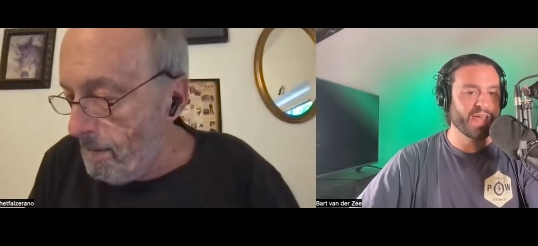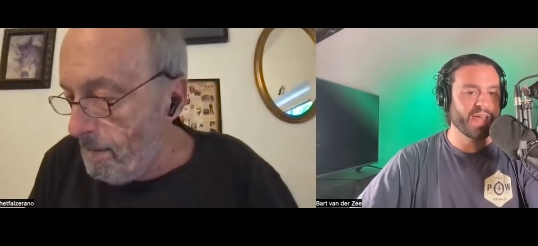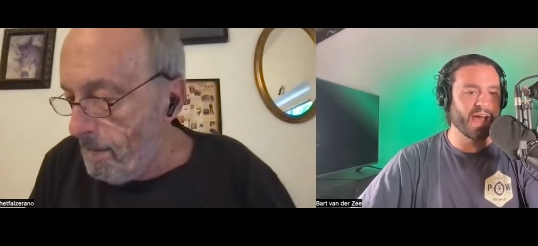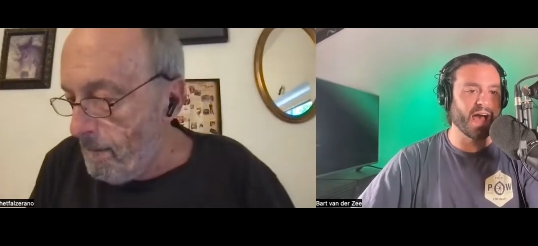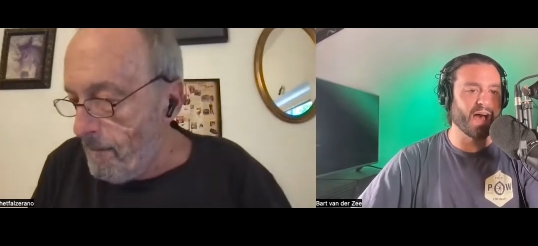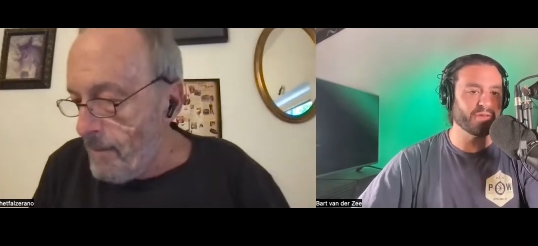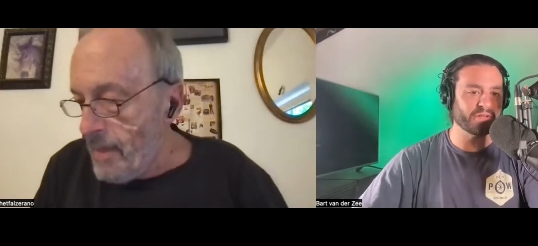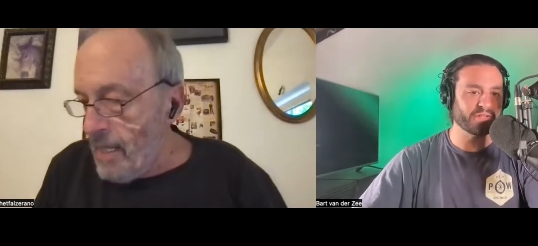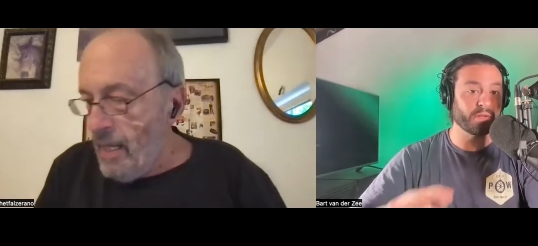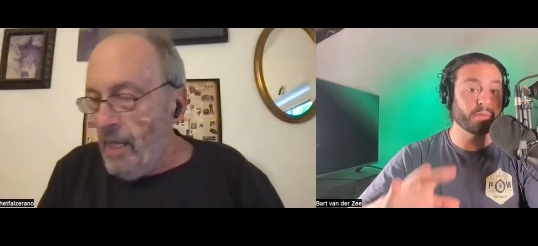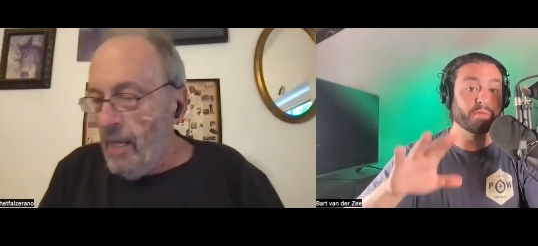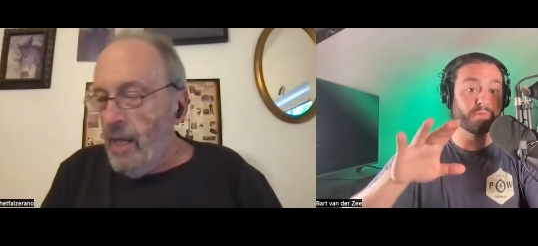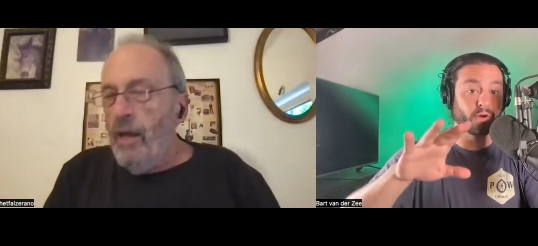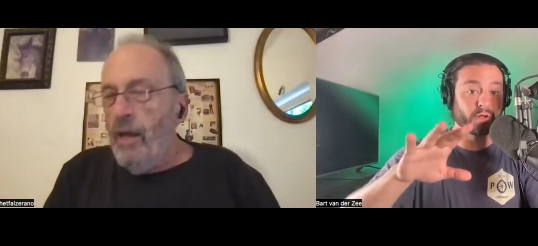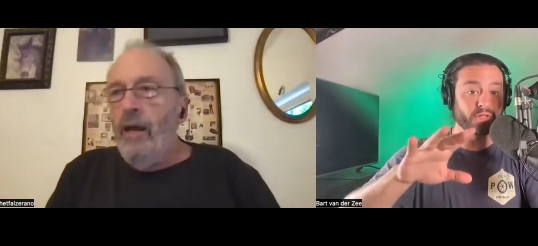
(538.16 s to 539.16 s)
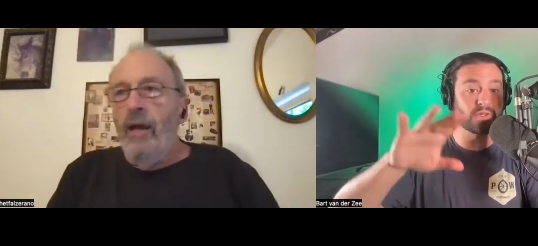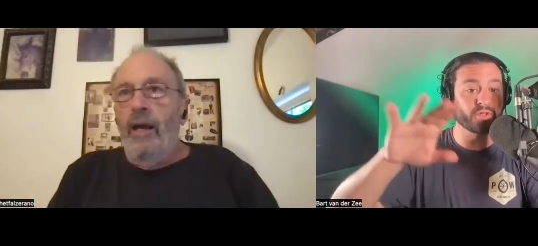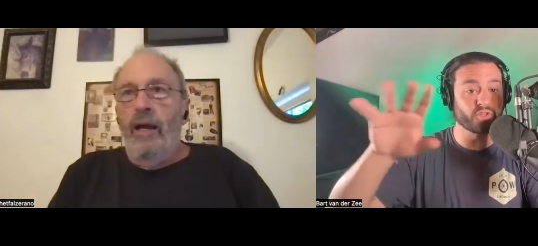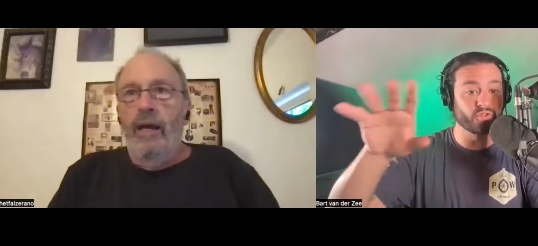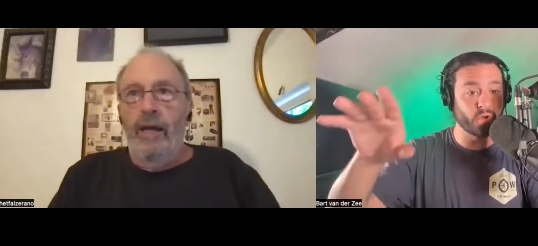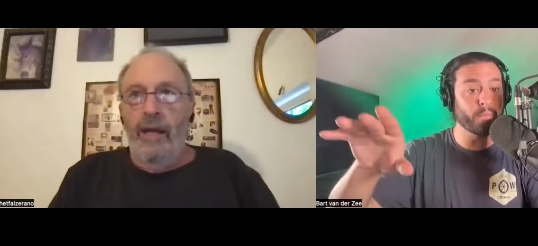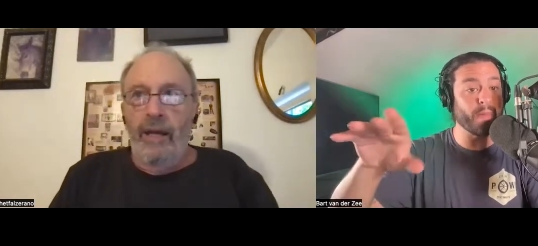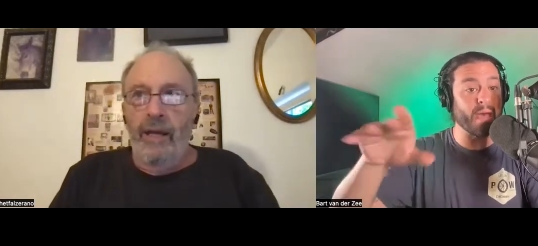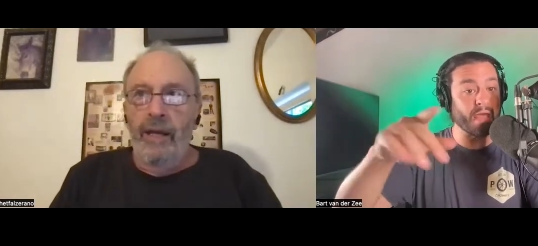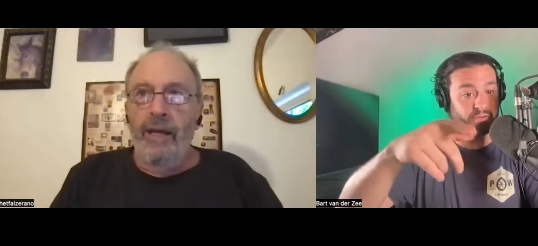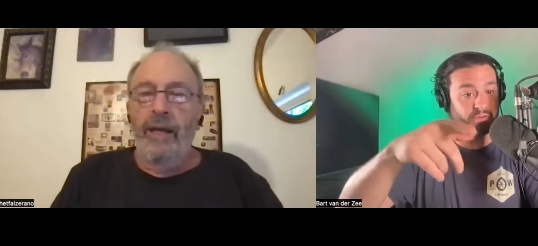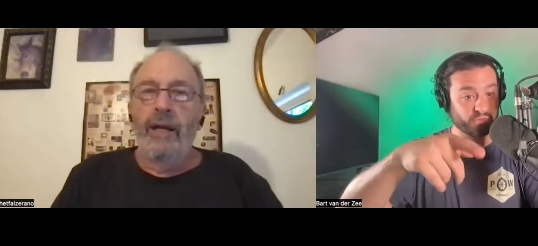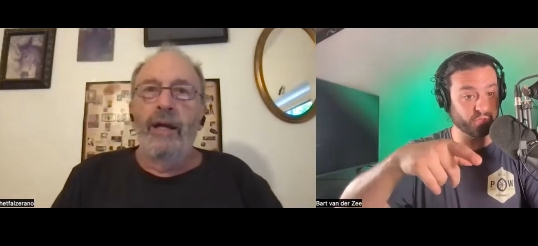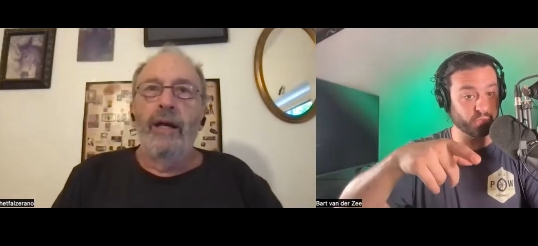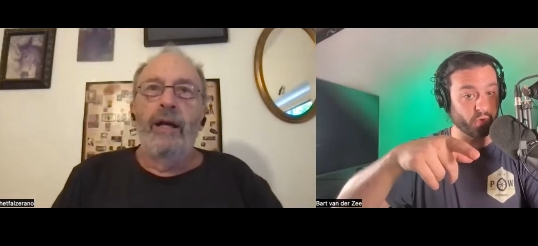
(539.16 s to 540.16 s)
Speaker 1: obviously referring to the drum
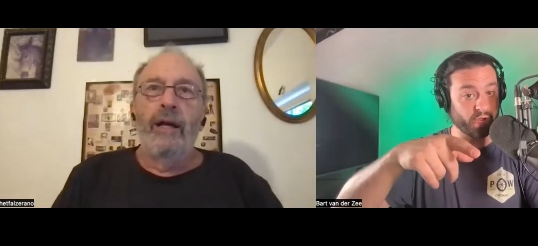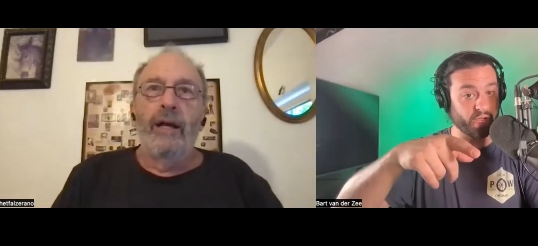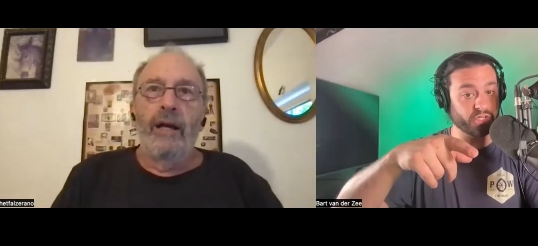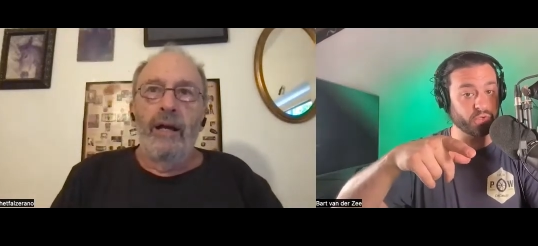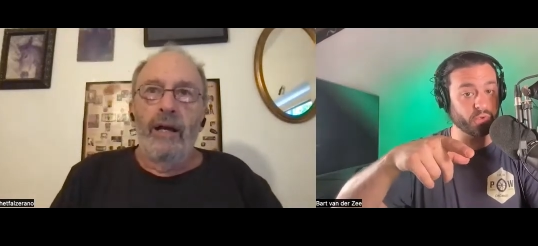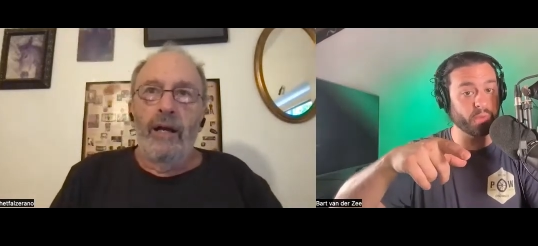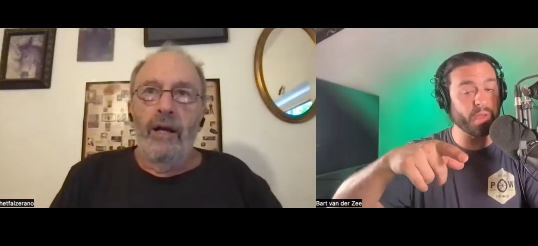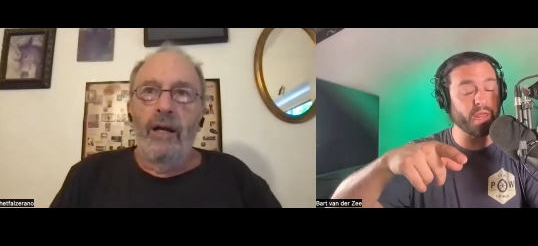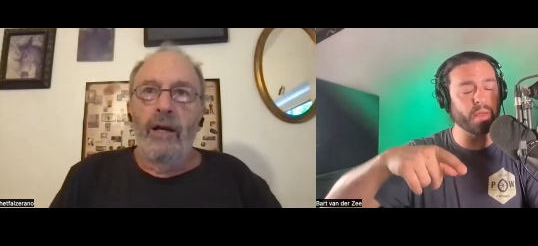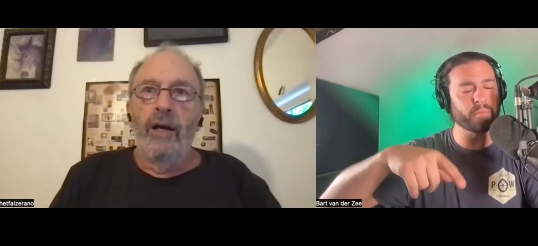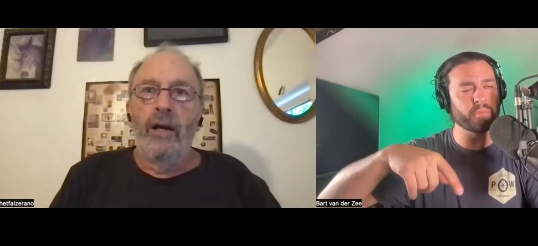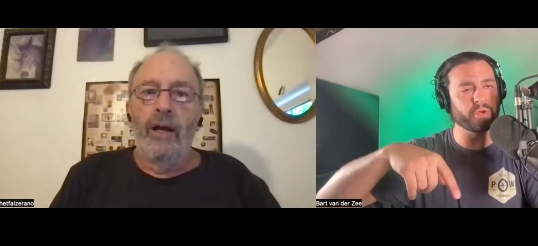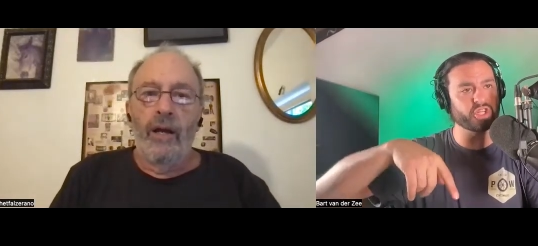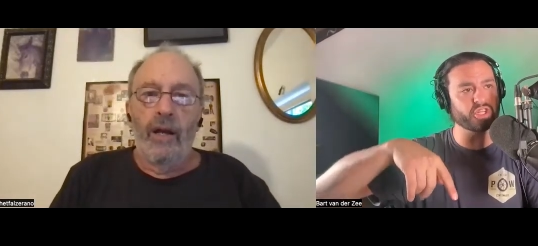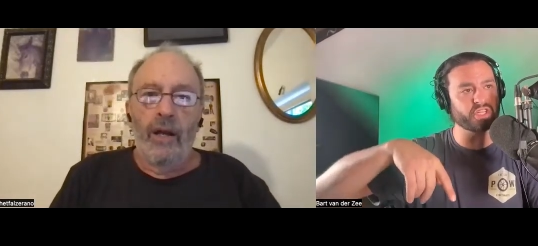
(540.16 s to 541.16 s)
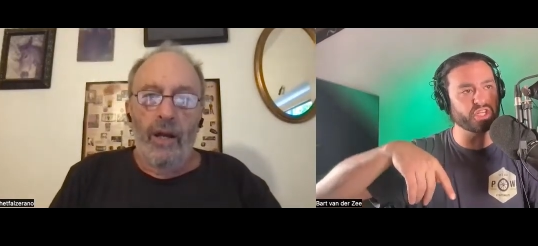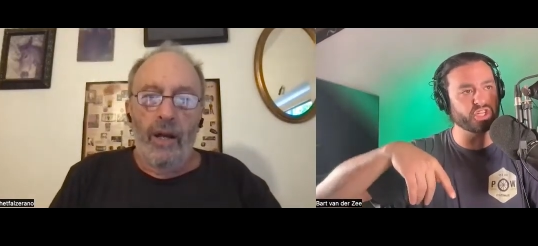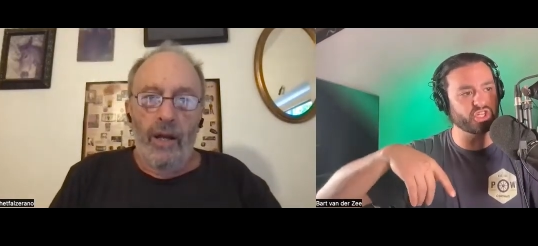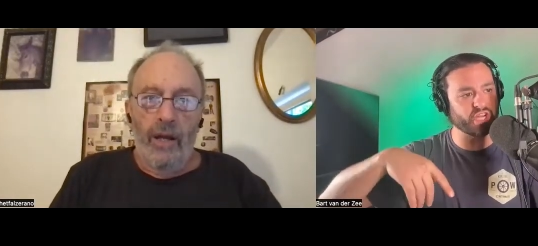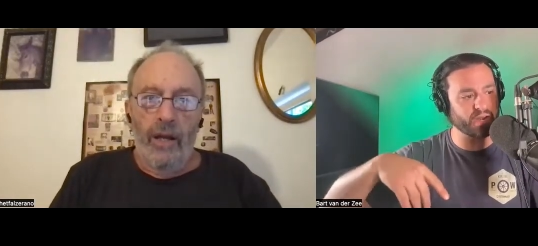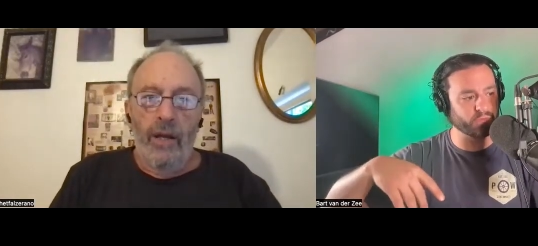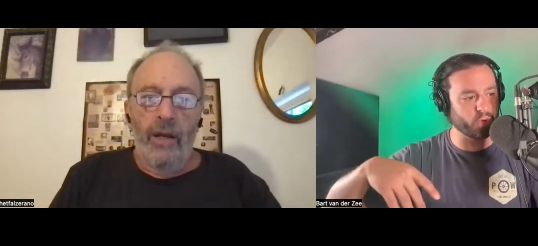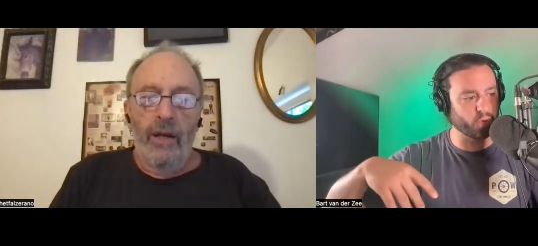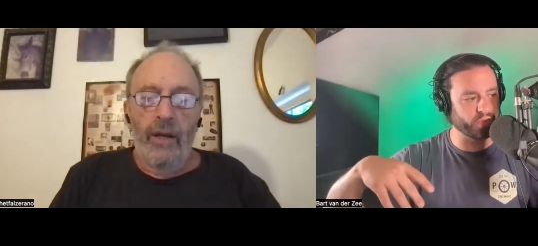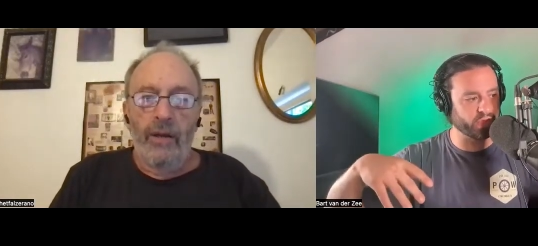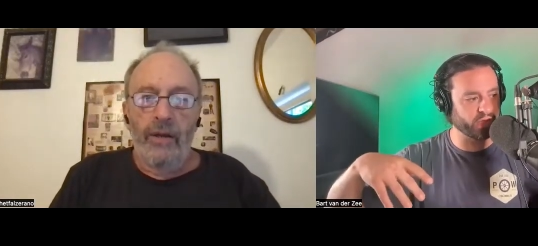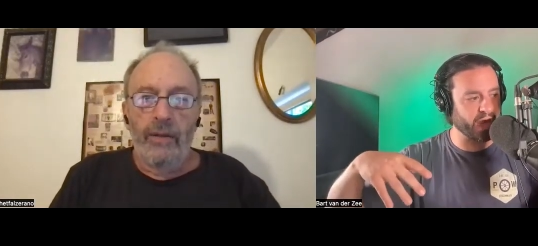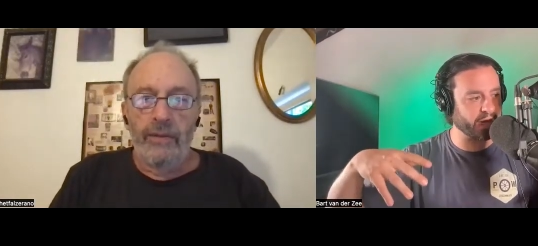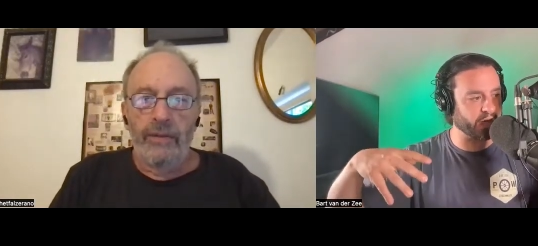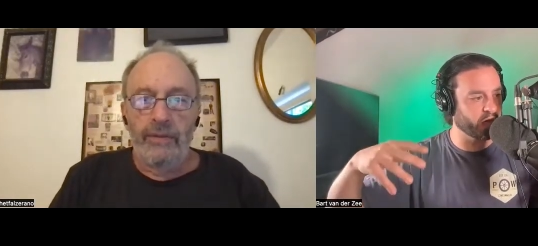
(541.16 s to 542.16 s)
battles, which we'll get to in a minute, but just in general, the
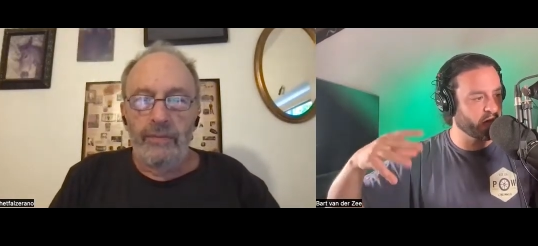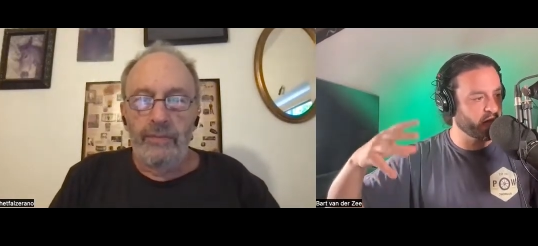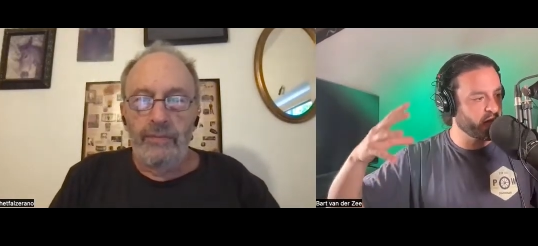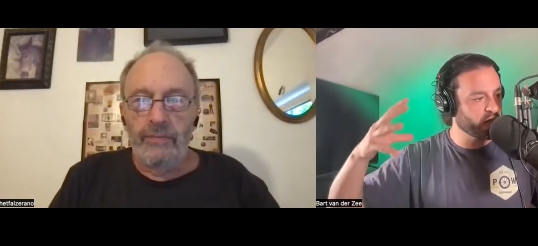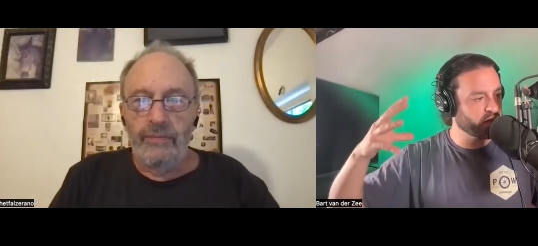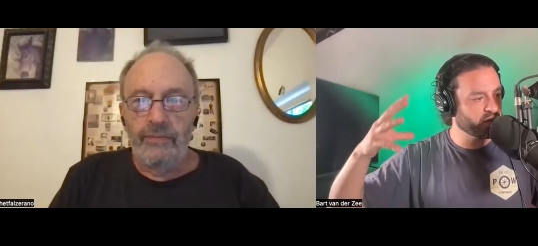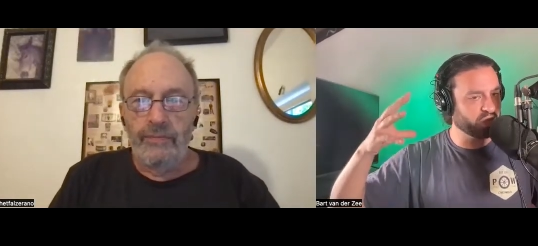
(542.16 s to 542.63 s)
like the